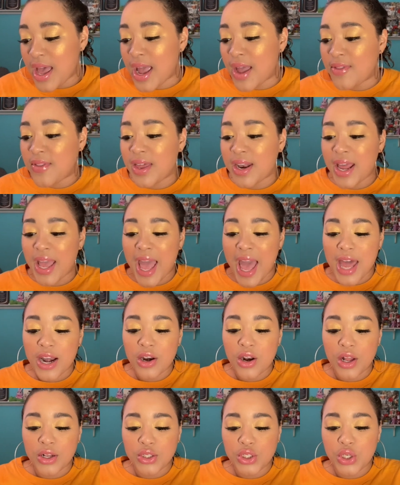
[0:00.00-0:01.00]
And then I
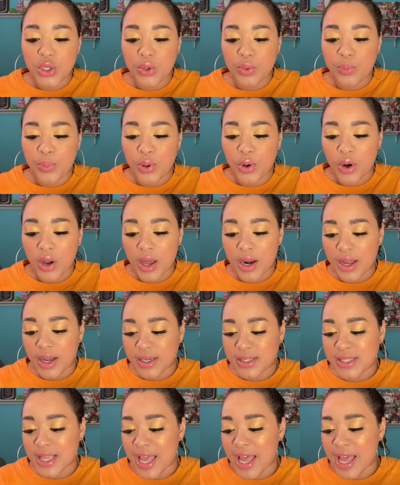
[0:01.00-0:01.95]
added on two products.